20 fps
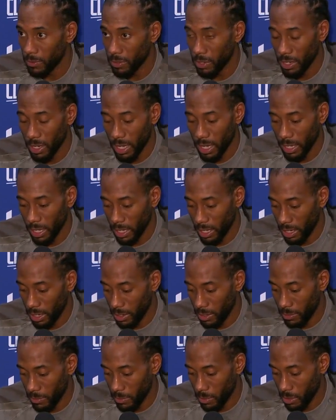if you're not
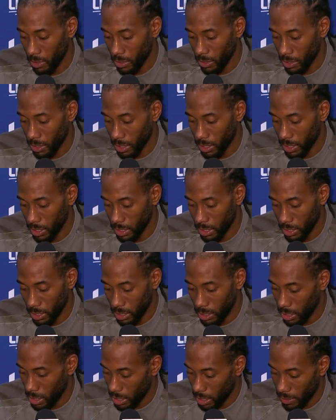getting them, or
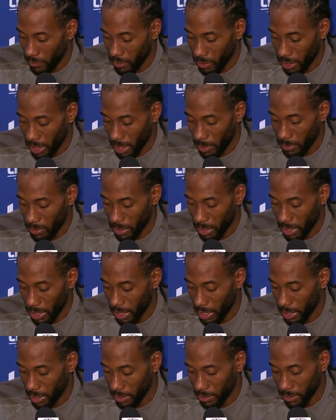if you're not
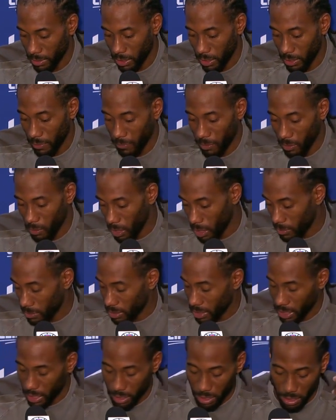playing, and if you are
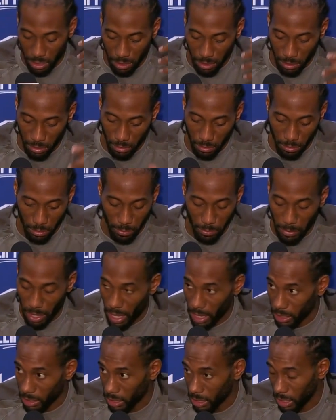playing, just
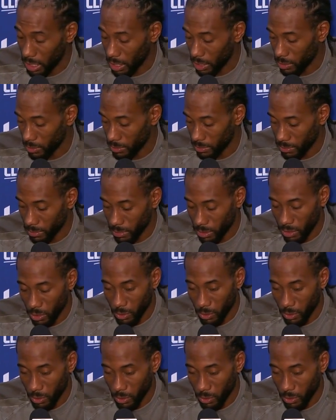boxing out,